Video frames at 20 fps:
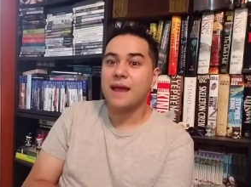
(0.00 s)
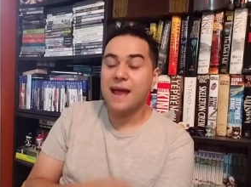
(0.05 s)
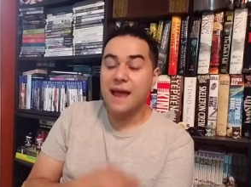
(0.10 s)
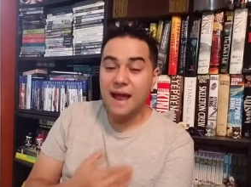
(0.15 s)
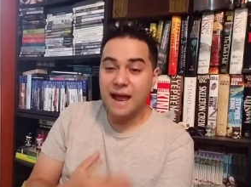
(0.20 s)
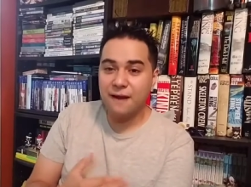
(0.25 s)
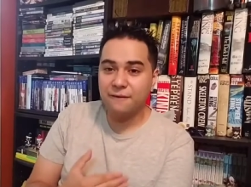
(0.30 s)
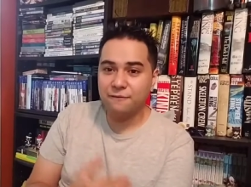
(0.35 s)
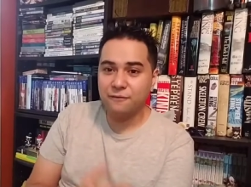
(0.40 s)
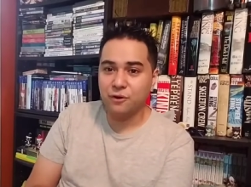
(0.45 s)

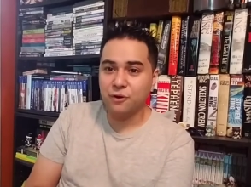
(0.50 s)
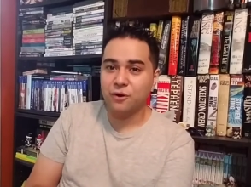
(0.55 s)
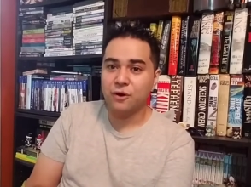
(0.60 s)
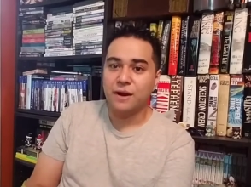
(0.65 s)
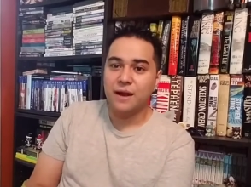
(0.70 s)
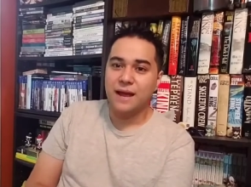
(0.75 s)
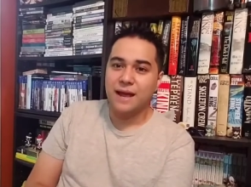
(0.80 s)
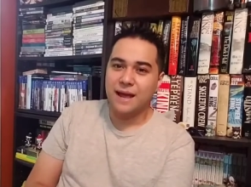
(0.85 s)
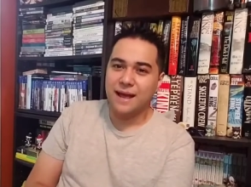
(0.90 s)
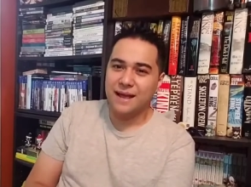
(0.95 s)
after,
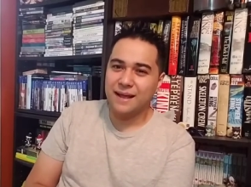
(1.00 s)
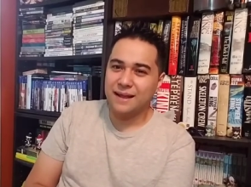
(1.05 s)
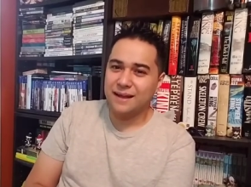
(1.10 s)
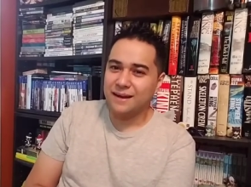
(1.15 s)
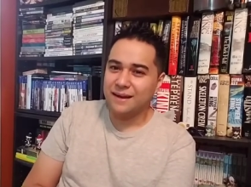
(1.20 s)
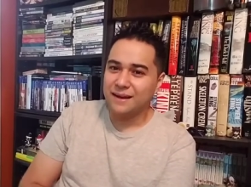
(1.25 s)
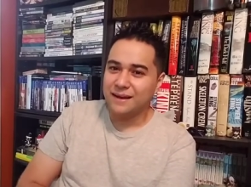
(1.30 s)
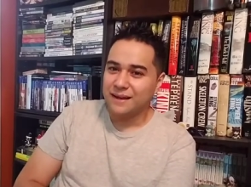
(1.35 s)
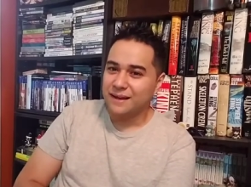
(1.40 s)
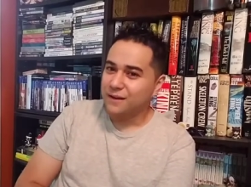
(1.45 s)
and
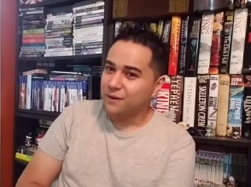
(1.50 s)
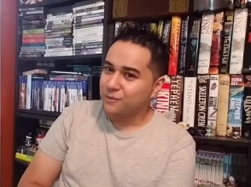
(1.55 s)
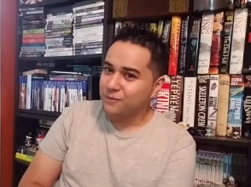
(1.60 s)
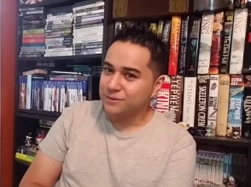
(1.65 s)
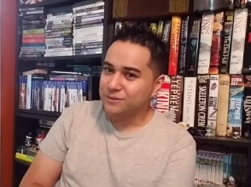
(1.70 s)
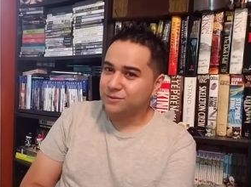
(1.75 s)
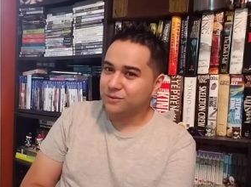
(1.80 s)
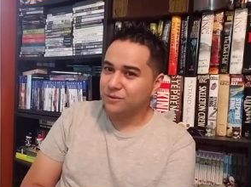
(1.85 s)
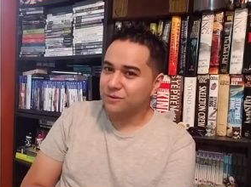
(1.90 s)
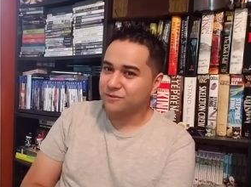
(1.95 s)
it was
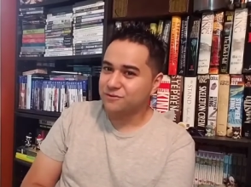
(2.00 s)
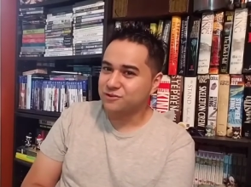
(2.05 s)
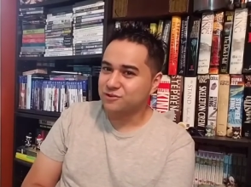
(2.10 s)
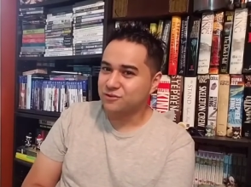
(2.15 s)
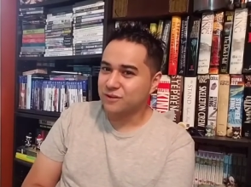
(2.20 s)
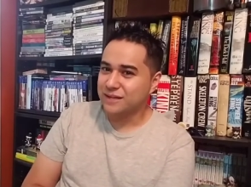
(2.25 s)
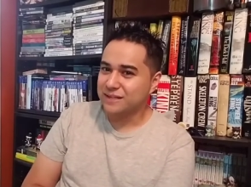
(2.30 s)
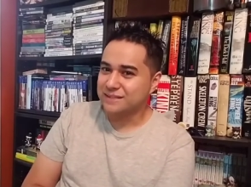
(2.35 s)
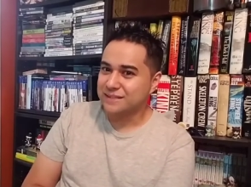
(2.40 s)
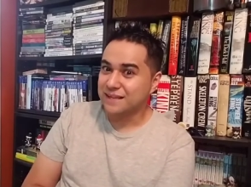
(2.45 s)
sort of strange.